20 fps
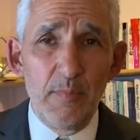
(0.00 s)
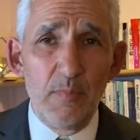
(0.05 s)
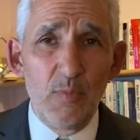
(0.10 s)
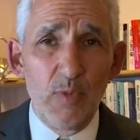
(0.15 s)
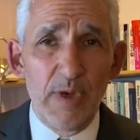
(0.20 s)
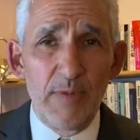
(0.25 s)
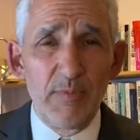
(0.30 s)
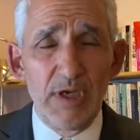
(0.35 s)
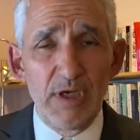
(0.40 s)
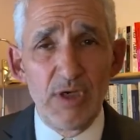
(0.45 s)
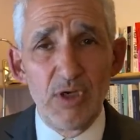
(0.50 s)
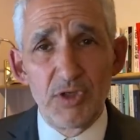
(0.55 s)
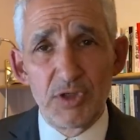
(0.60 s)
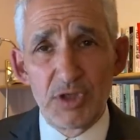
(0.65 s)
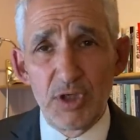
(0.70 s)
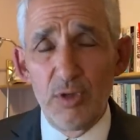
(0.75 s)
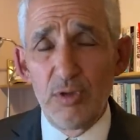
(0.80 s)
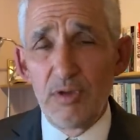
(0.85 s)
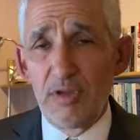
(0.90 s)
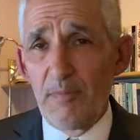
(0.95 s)
we
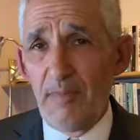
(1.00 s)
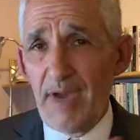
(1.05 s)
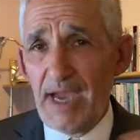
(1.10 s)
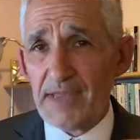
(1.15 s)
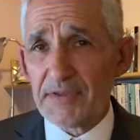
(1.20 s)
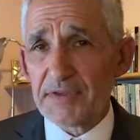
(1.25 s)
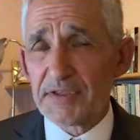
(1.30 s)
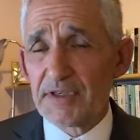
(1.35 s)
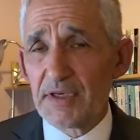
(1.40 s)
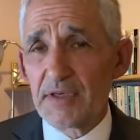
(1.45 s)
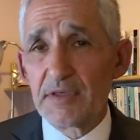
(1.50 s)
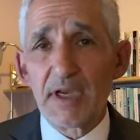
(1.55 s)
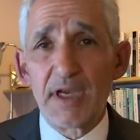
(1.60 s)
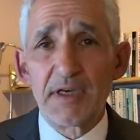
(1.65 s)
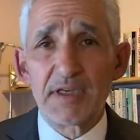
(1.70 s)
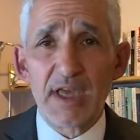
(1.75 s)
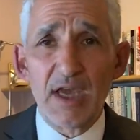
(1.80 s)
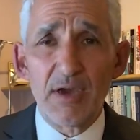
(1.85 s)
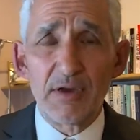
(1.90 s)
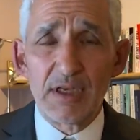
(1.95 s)
do the maths
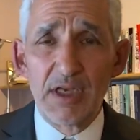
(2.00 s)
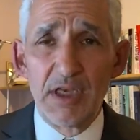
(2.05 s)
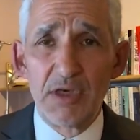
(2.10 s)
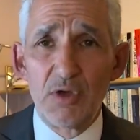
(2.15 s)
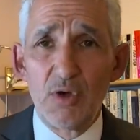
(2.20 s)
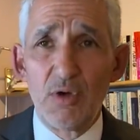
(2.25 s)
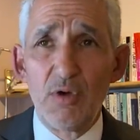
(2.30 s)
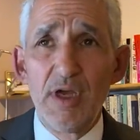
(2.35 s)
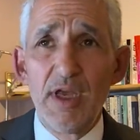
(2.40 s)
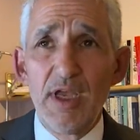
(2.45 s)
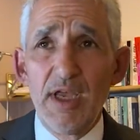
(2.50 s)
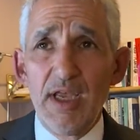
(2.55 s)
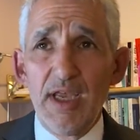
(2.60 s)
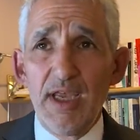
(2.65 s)
and calculate all,